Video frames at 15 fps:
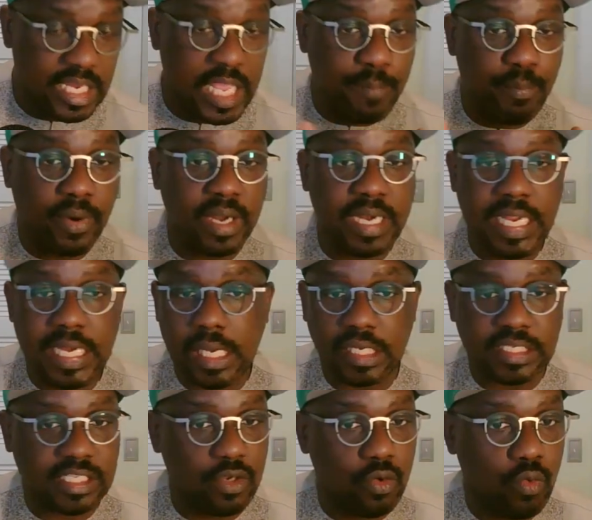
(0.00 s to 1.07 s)
The body
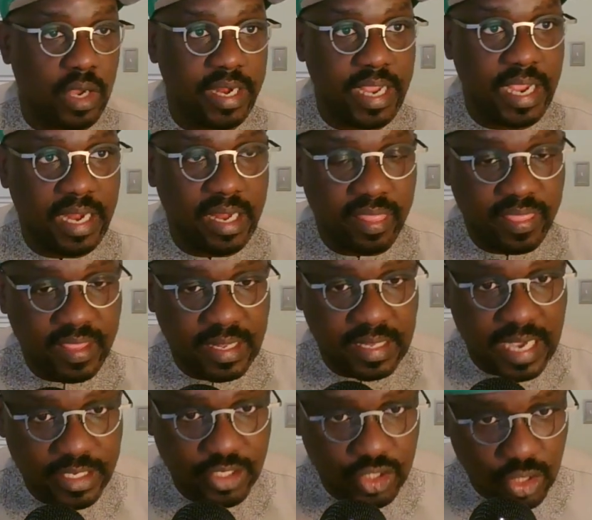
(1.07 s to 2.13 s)
doesn't want anything
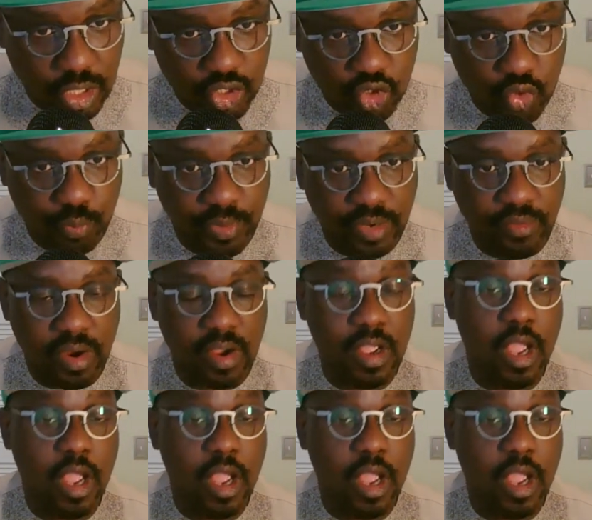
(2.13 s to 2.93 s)
that is not superior.